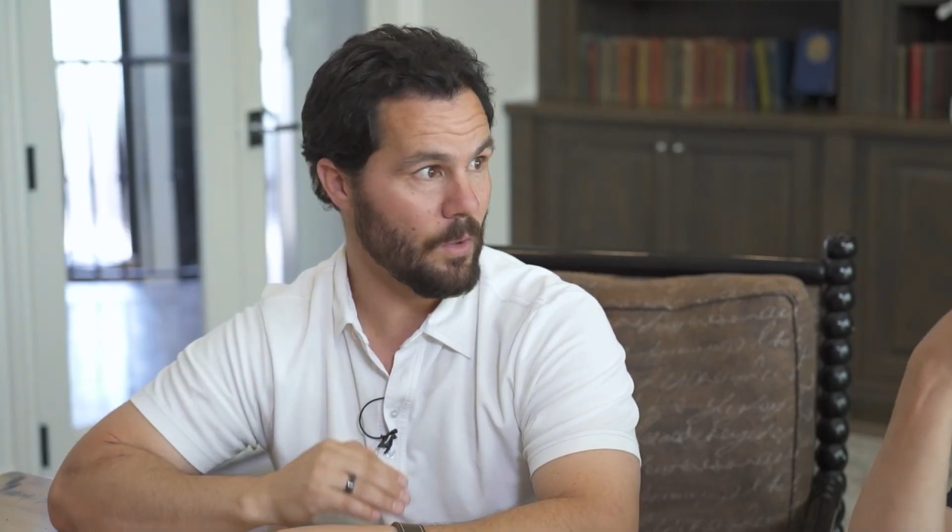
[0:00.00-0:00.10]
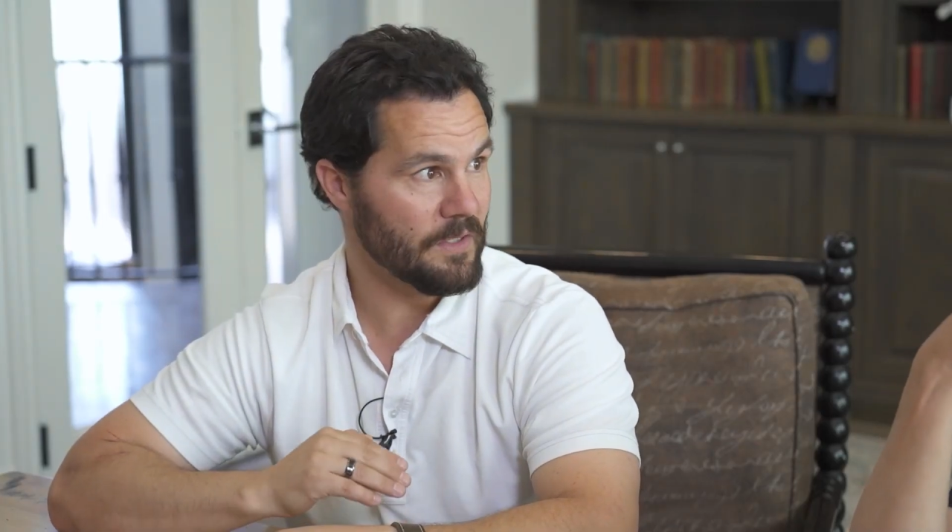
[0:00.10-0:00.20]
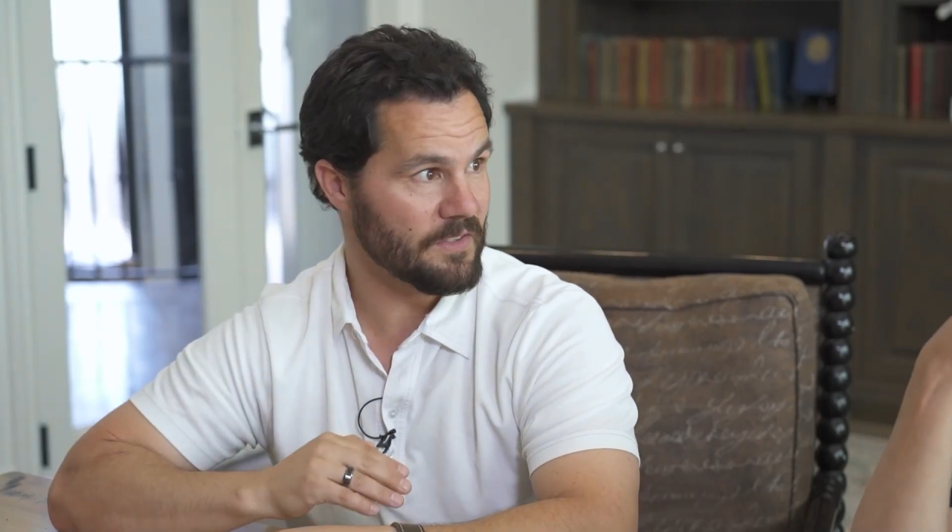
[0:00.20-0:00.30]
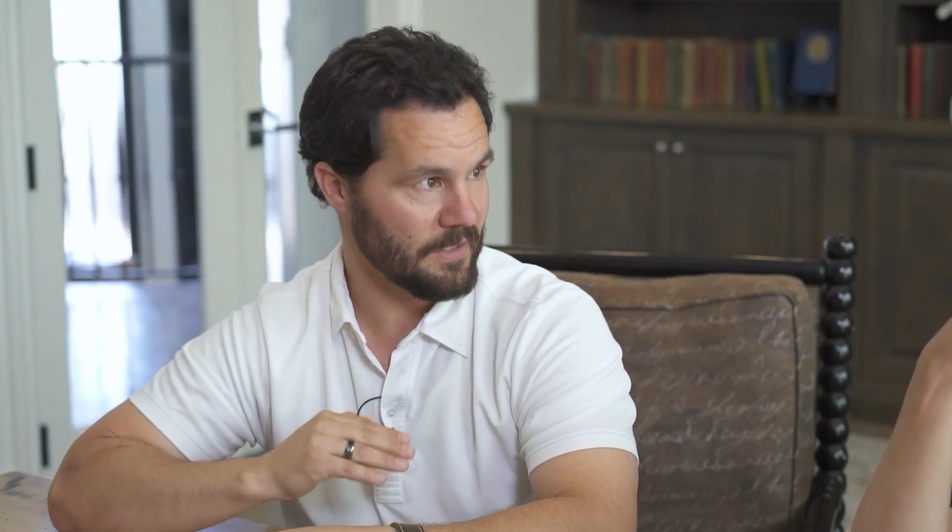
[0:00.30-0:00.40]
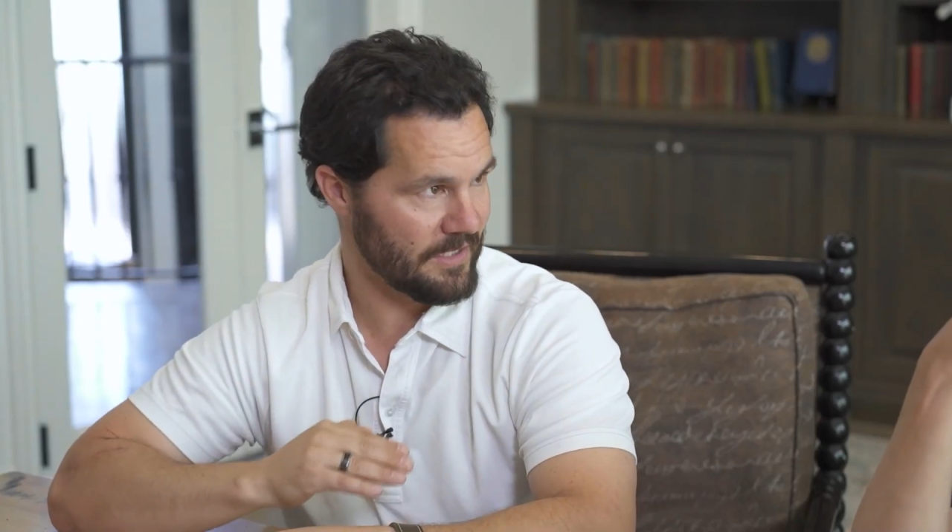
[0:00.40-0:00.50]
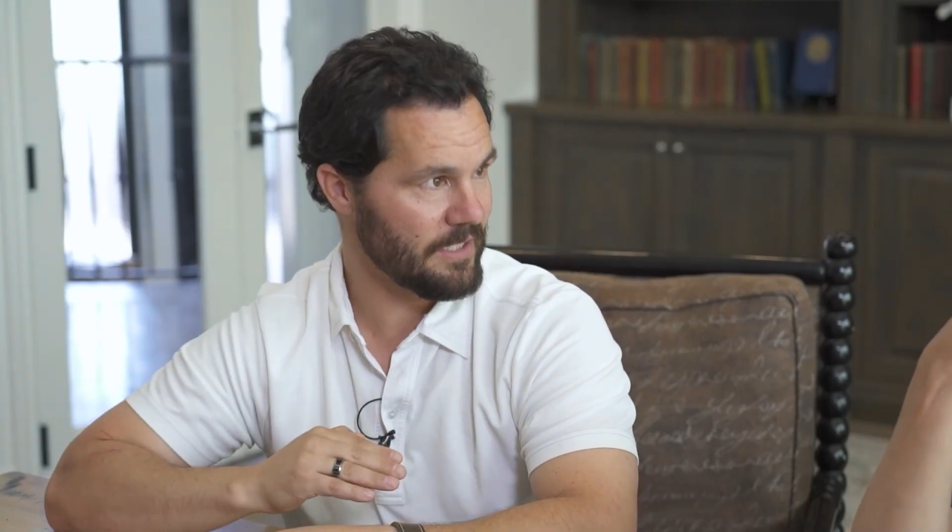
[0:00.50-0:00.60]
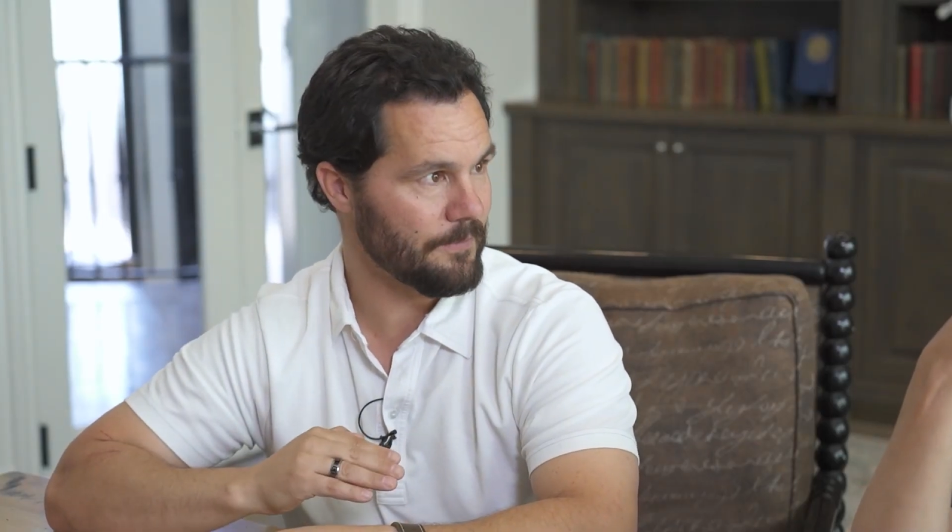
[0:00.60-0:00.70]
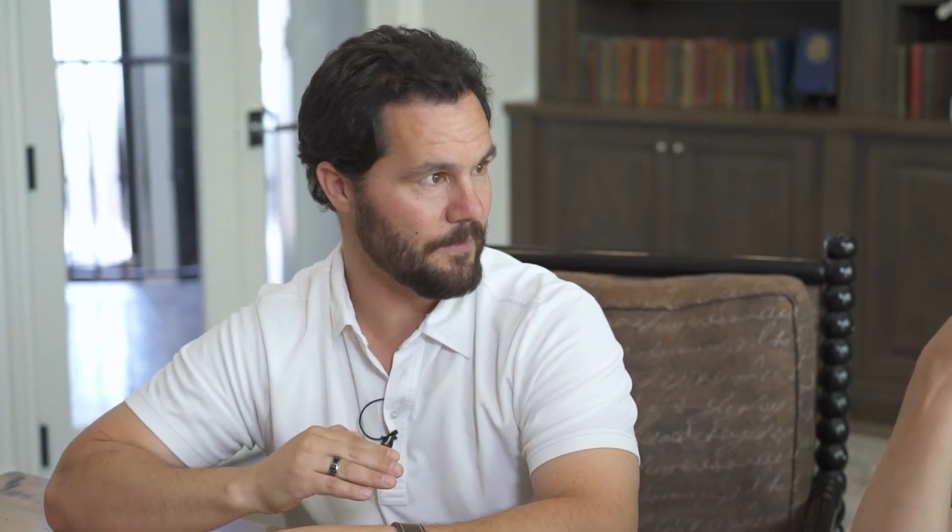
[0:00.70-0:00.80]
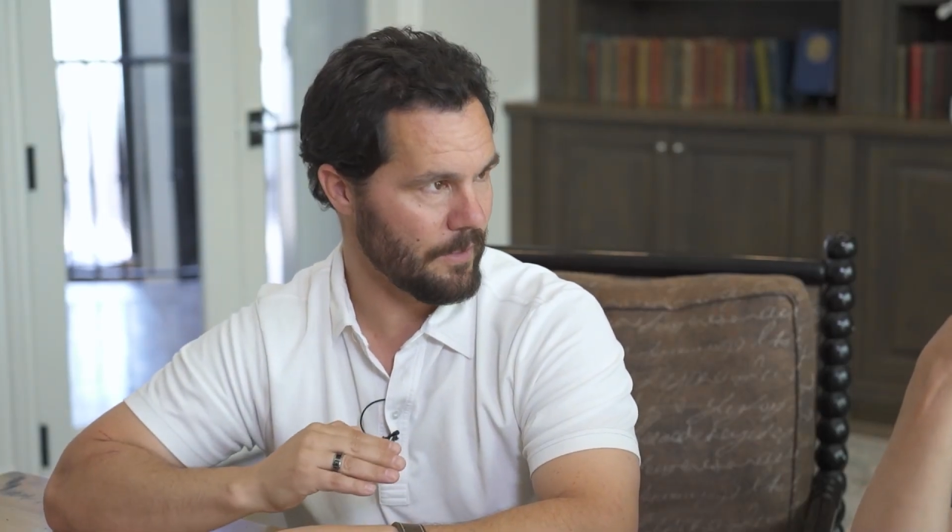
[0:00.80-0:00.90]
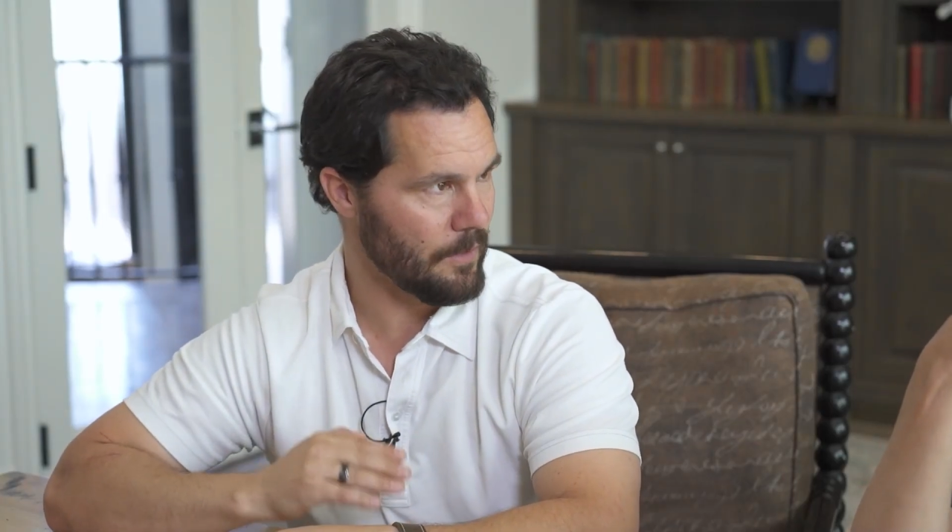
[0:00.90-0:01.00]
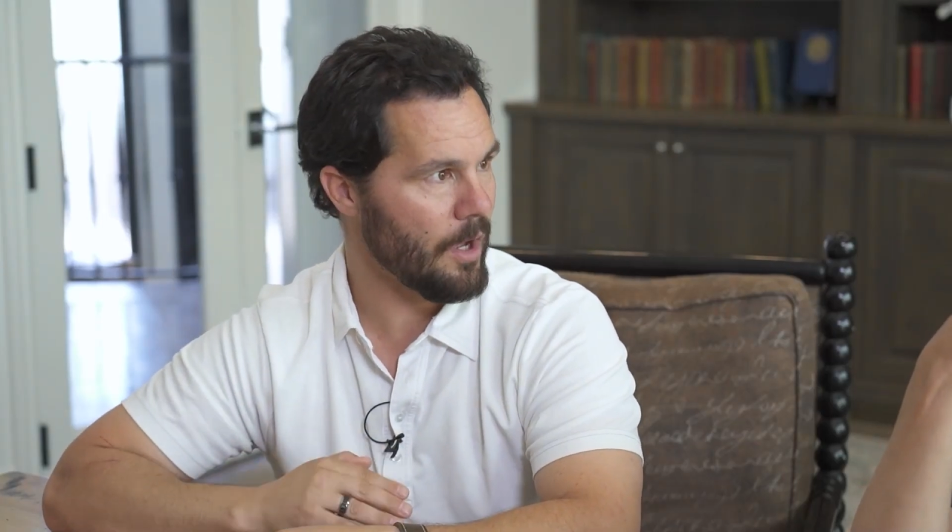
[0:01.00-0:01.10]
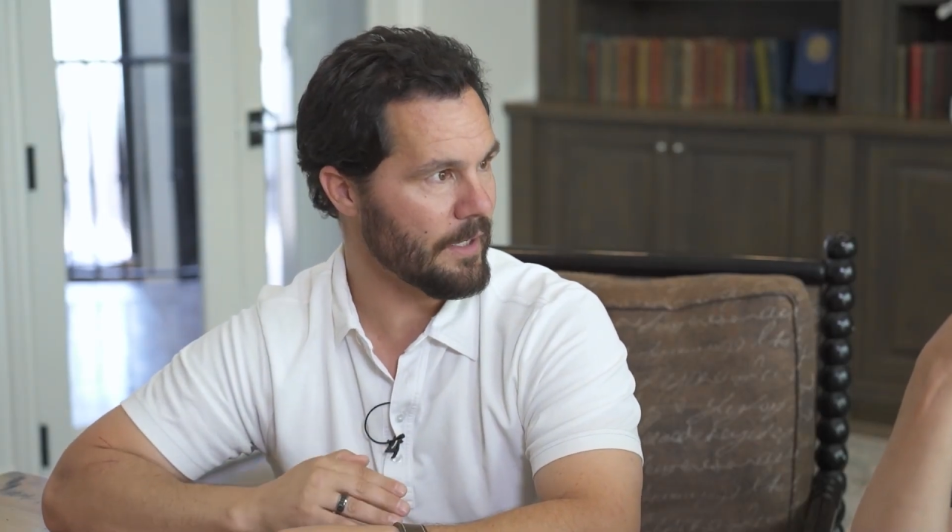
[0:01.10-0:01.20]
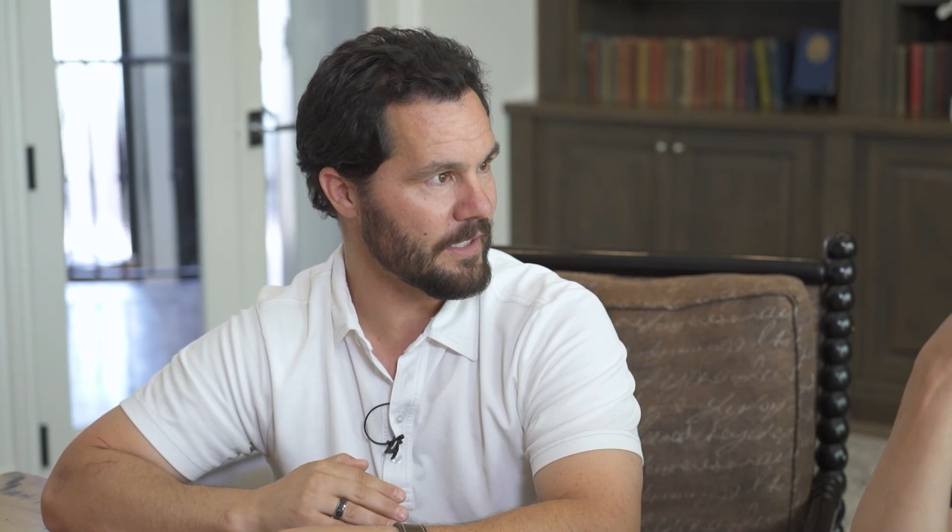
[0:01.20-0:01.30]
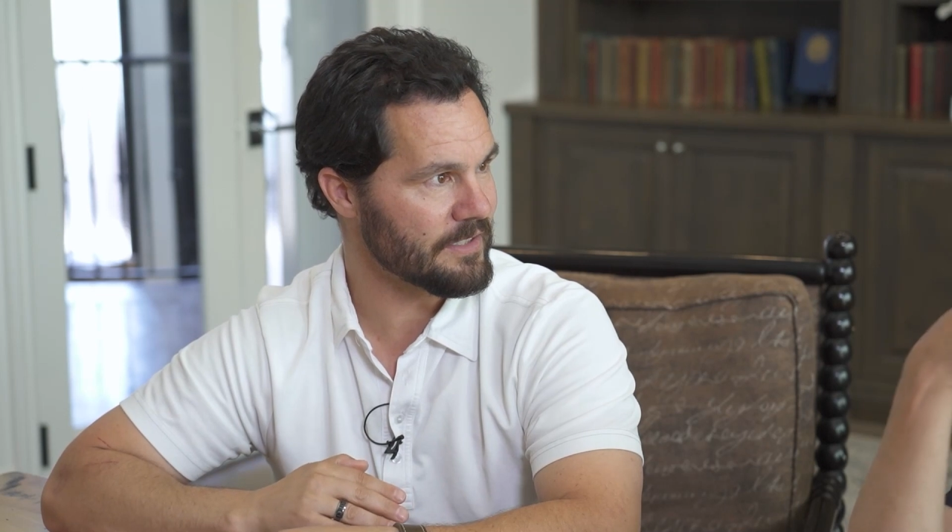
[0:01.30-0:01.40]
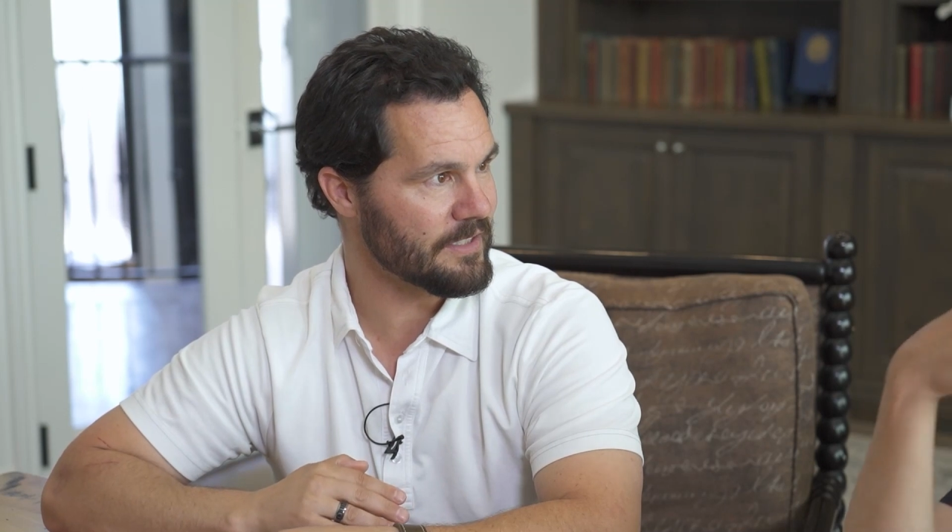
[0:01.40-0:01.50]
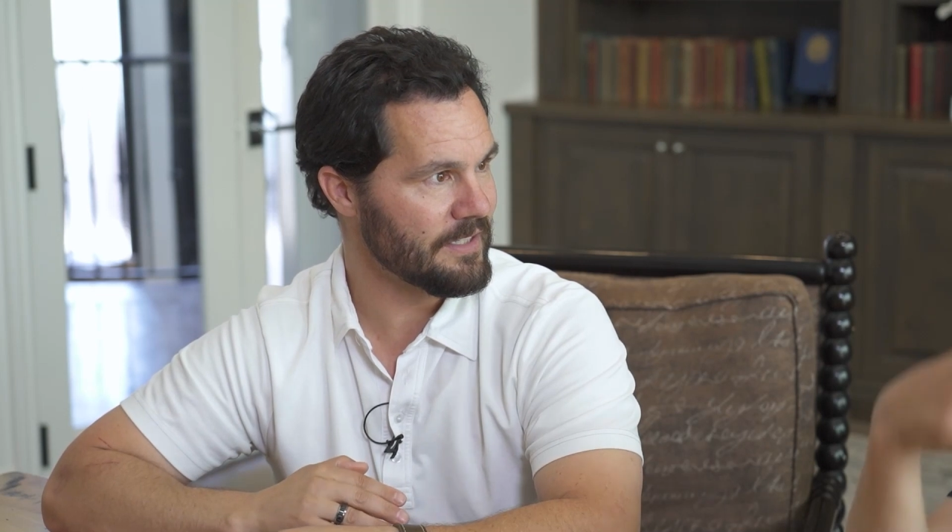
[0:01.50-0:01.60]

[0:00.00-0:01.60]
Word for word: ones listed for the longest.